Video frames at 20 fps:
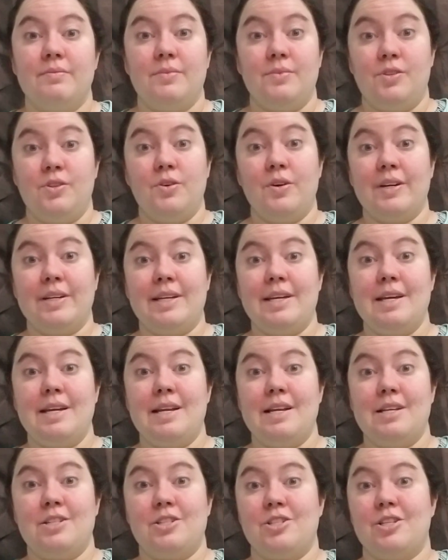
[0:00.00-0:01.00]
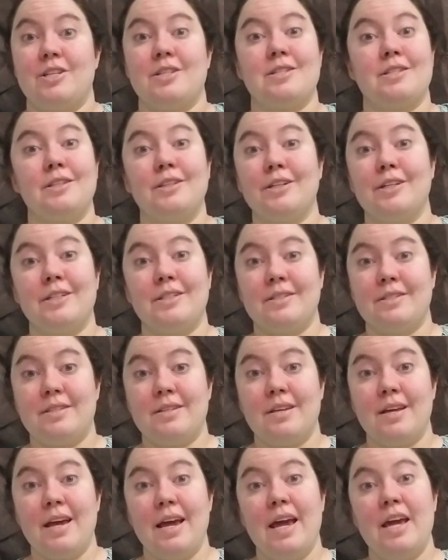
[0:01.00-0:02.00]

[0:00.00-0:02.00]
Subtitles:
your kid has just learned